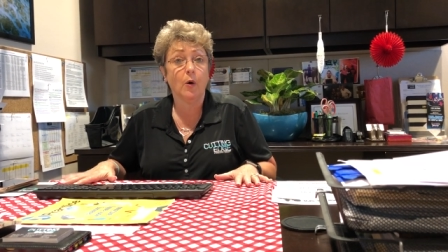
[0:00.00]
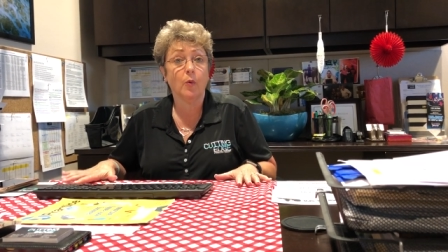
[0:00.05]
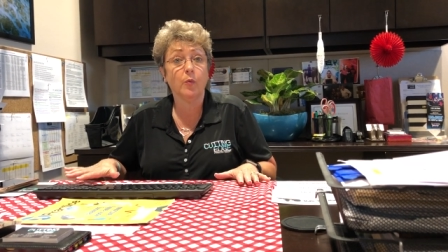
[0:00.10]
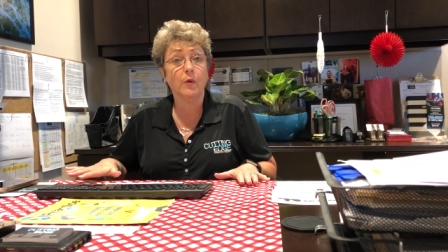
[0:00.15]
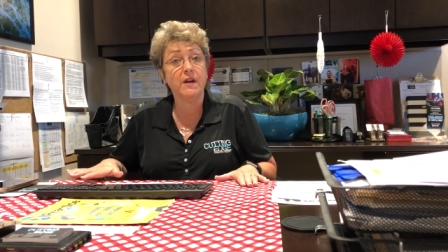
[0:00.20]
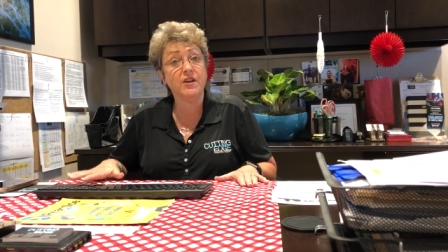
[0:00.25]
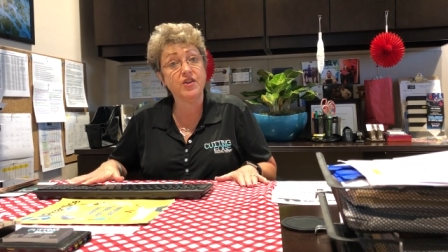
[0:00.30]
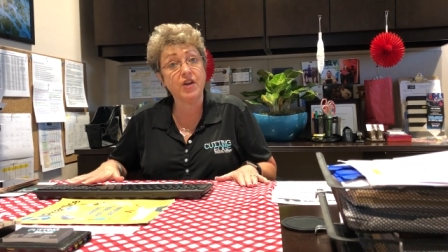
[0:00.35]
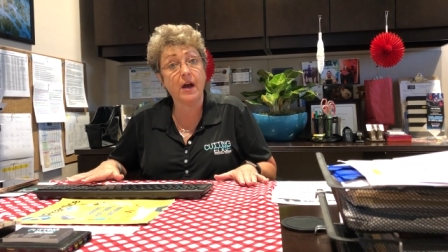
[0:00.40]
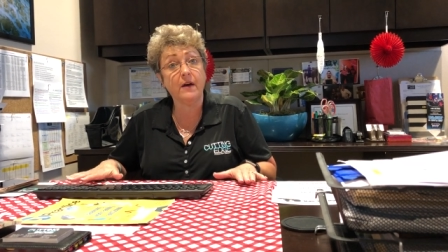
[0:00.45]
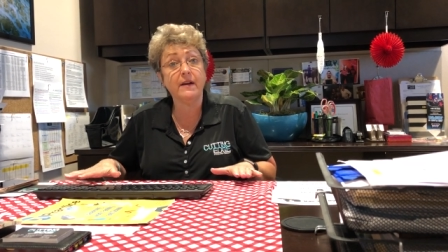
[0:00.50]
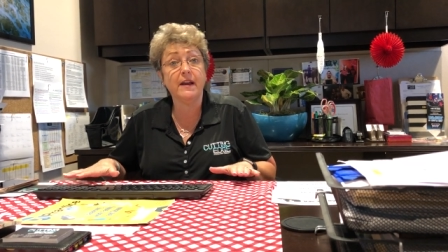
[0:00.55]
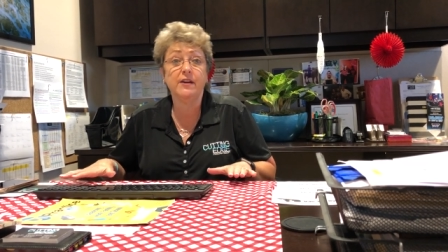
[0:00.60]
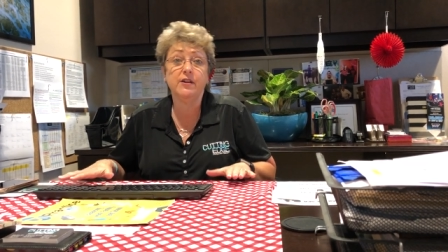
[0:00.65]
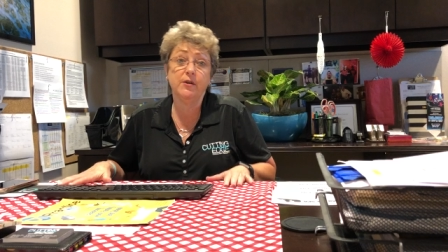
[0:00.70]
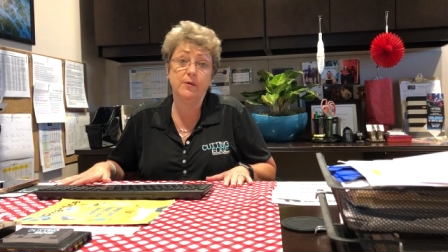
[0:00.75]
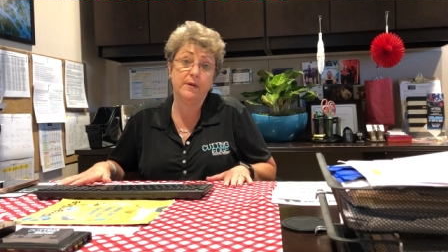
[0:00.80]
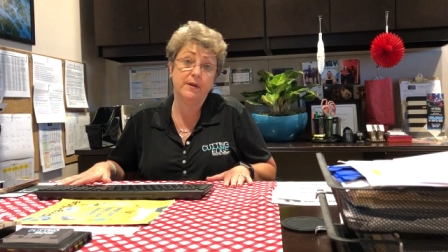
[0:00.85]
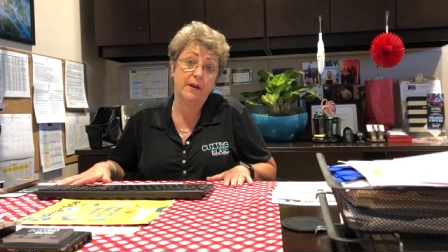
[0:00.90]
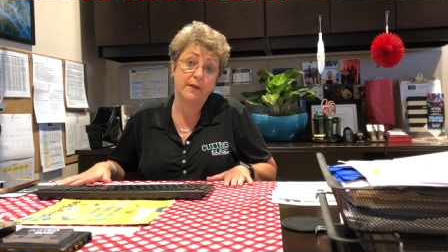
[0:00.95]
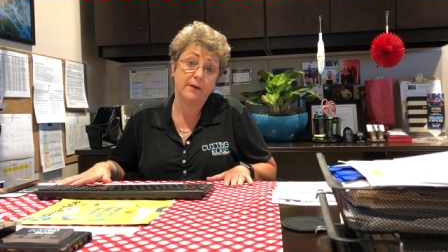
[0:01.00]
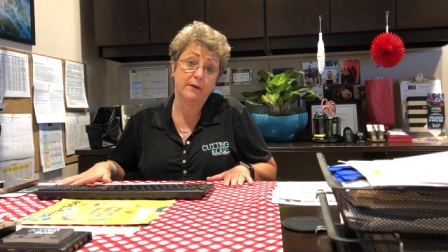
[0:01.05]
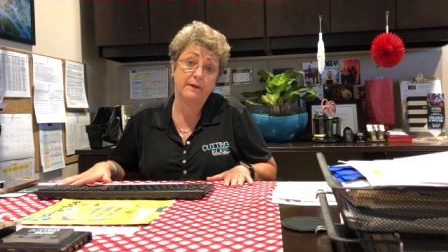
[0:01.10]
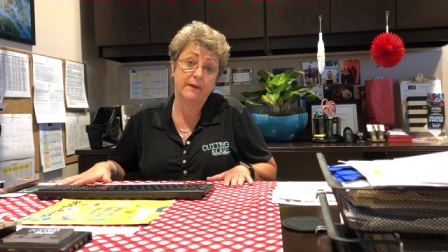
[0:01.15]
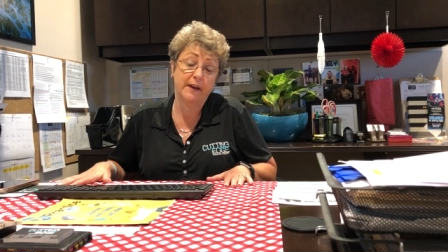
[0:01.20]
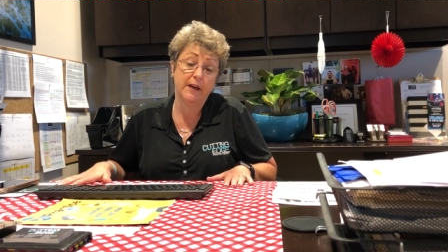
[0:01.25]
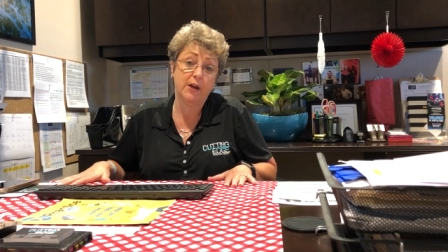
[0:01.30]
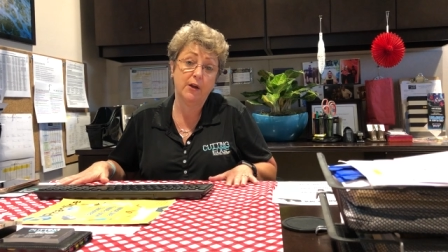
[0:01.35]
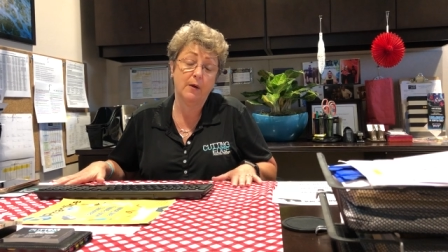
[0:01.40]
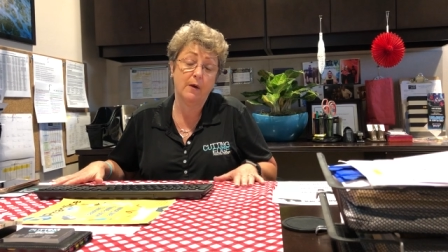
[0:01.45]
reach out and do another
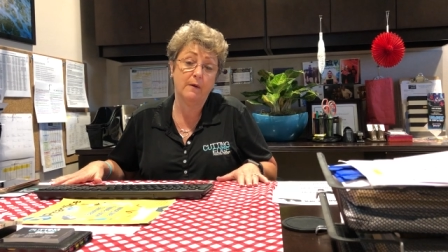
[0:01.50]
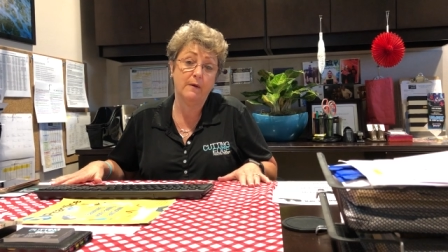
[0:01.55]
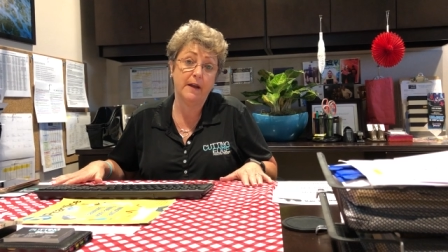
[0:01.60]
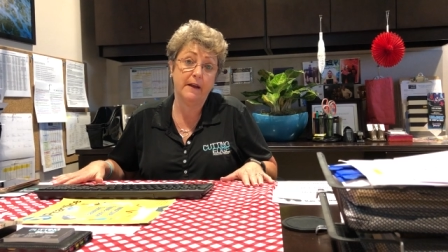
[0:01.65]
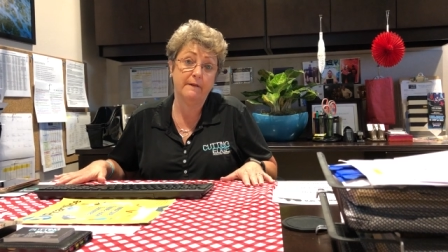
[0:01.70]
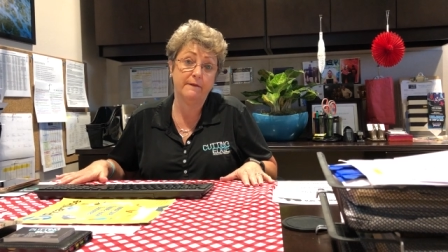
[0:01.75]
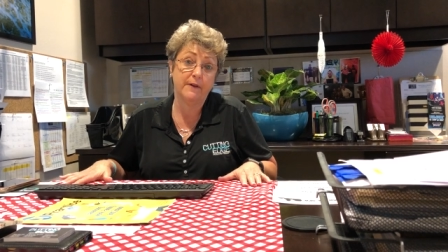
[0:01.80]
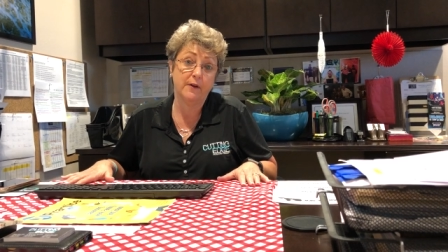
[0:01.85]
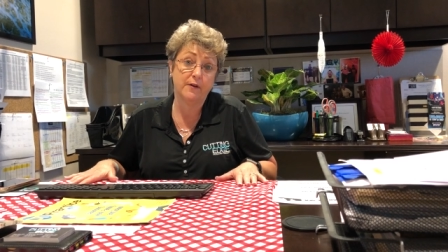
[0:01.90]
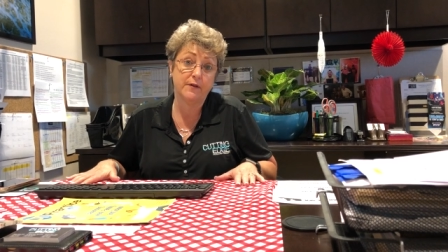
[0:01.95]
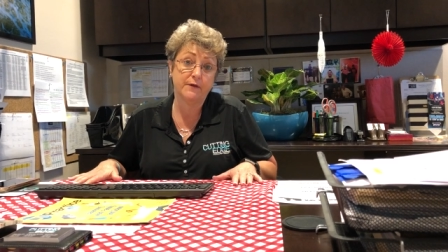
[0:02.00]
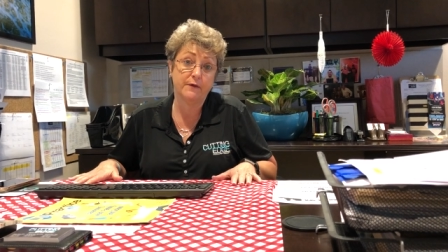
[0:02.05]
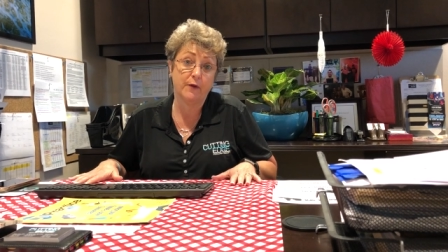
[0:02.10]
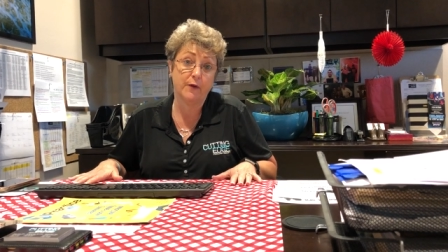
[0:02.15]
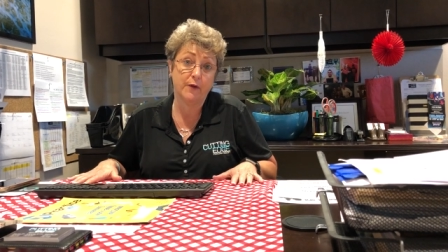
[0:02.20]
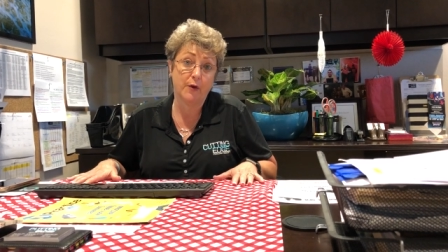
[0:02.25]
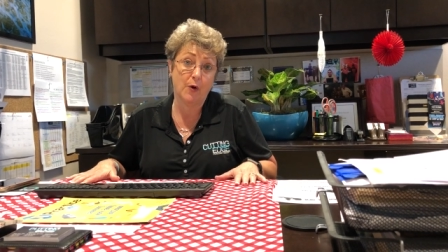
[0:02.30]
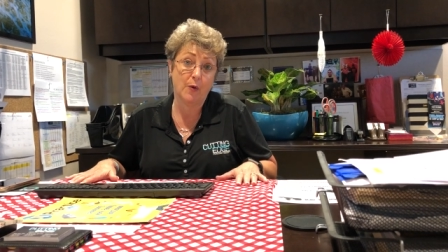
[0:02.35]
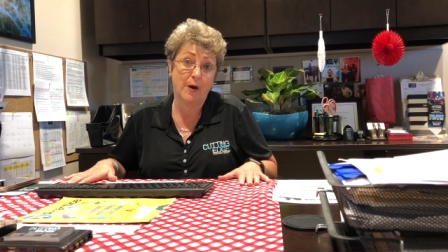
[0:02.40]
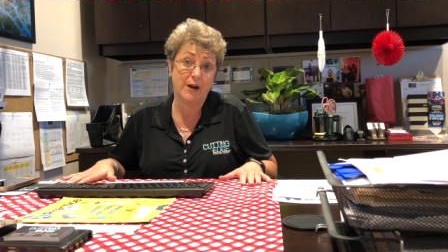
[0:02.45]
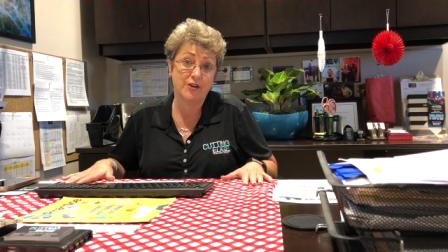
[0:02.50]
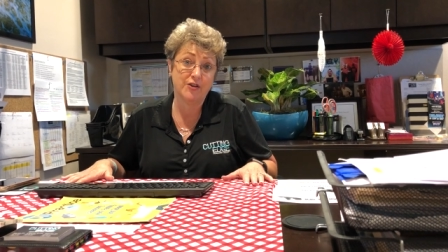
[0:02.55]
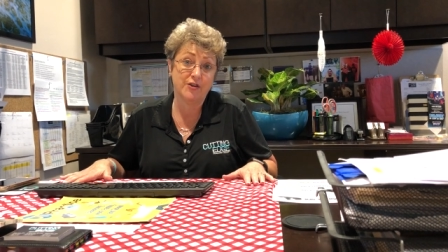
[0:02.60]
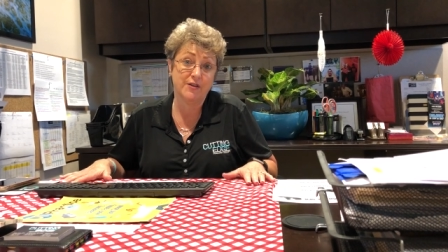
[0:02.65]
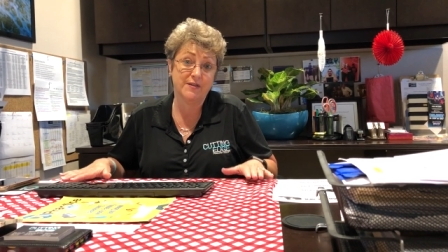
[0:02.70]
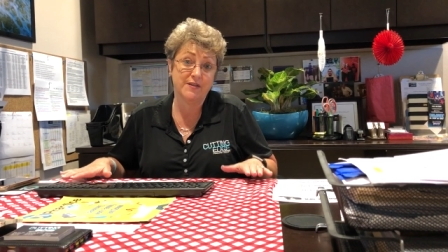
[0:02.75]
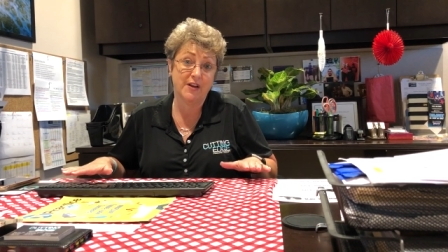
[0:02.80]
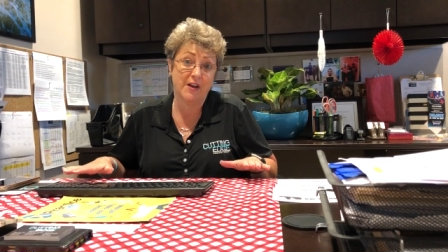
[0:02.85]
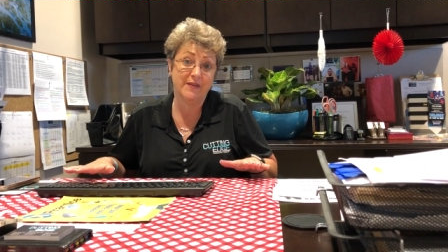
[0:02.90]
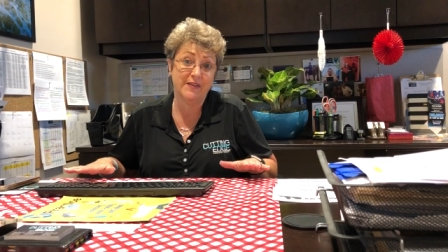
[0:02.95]
video if there's further
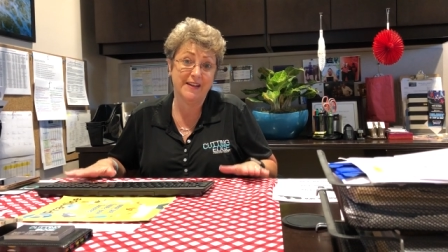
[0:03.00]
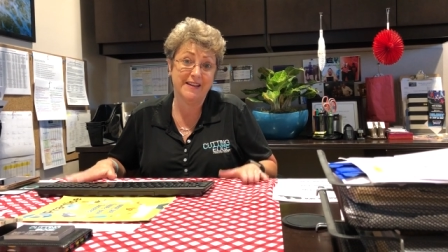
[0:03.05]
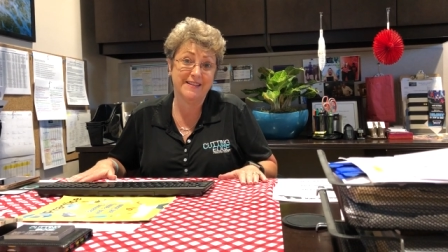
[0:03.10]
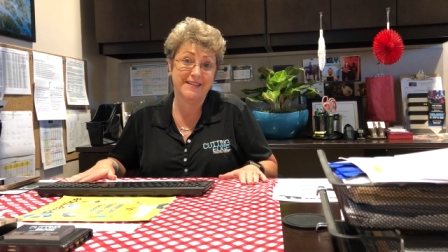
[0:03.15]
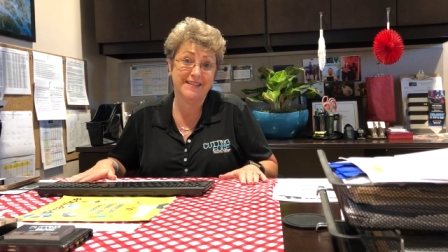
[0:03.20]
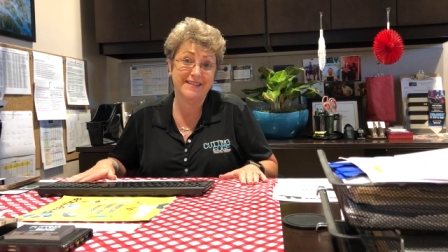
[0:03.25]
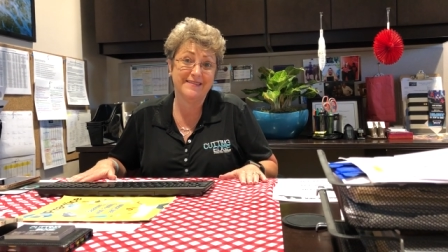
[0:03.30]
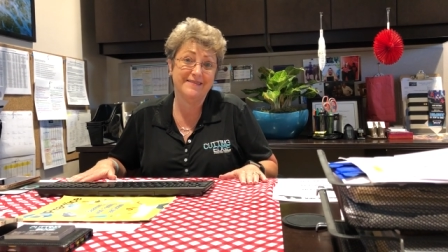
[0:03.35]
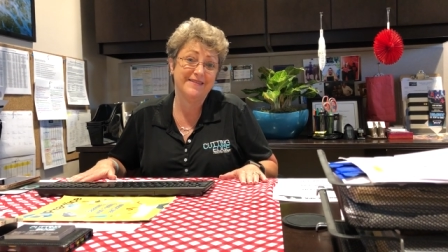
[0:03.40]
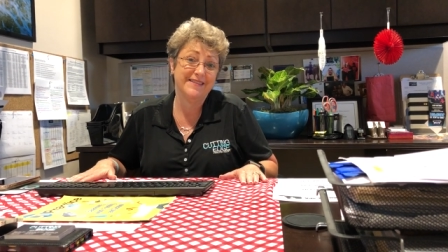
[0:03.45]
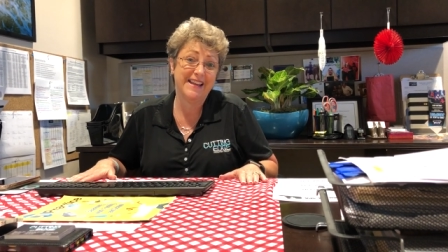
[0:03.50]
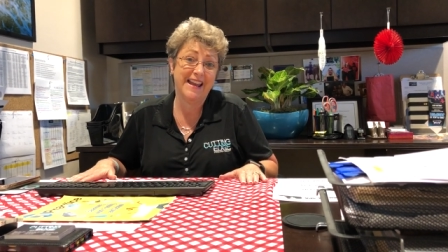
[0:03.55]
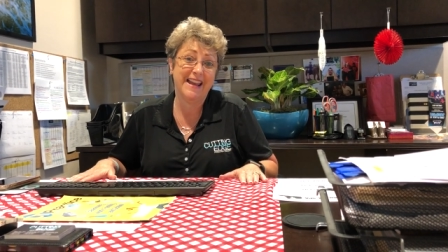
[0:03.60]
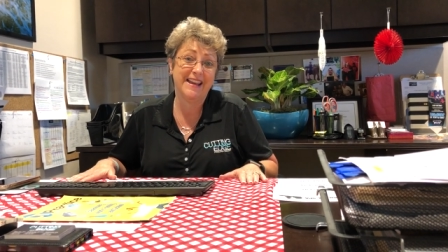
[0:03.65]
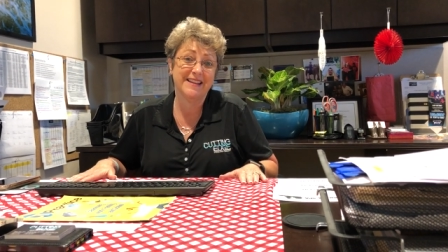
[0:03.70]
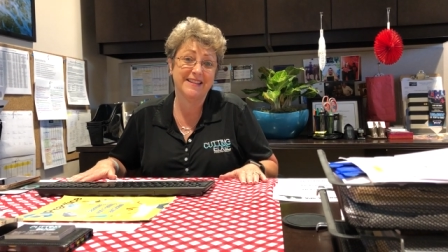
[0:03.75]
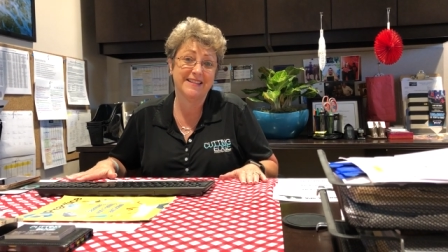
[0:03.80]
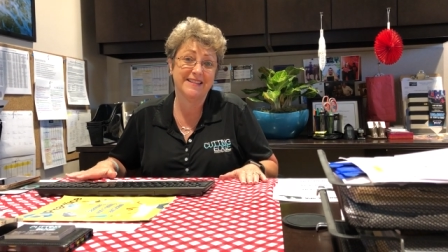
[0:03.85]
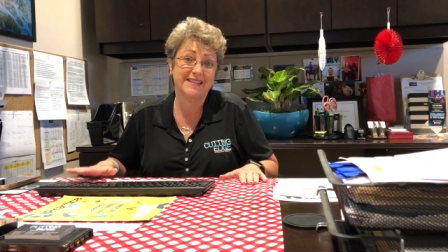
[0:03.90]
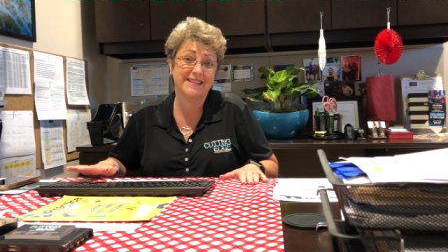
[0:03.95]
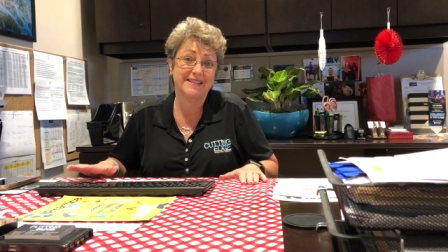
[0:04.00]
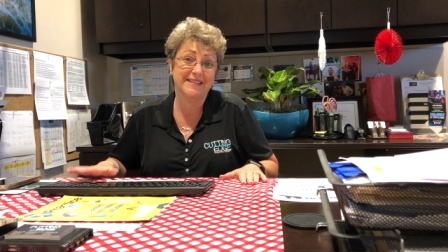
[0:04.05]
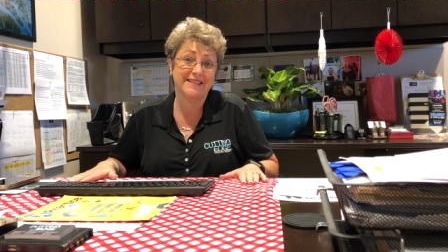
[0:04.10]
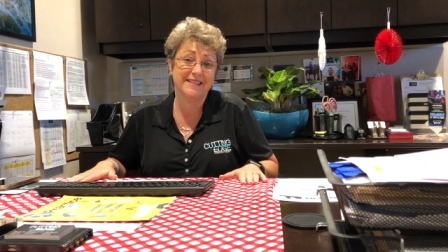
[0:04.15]
questions on these. Thanks.